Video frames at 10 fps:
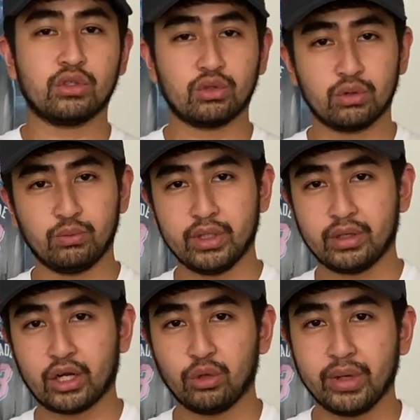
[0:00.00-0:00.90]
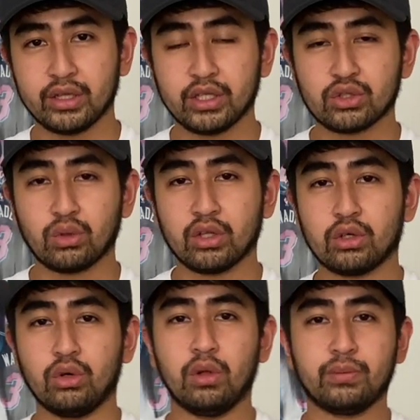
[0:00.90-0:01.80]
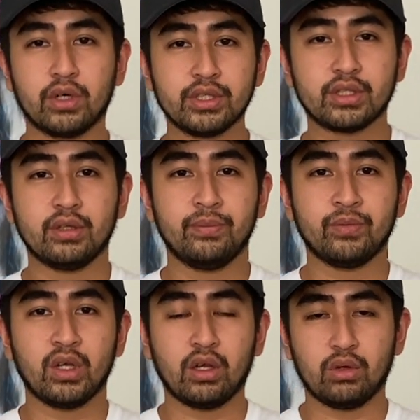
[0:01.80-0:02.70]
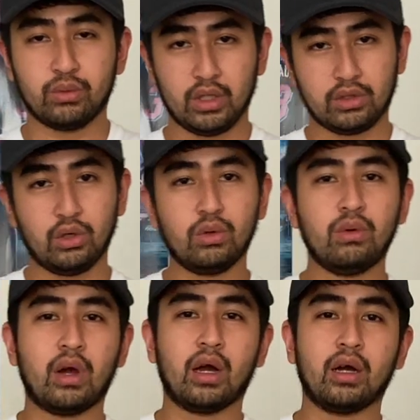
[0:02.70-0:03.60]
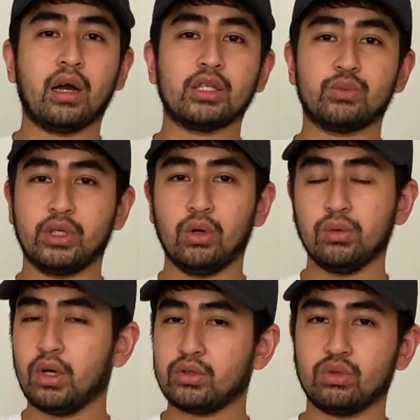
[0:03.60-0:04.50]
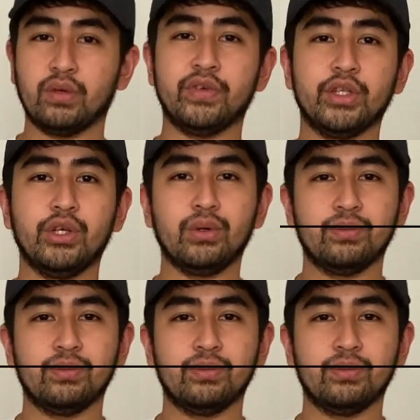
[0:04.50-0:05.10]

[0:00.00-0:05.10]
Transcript: should we recommend this to other golfers. We'll know as we go on to the video.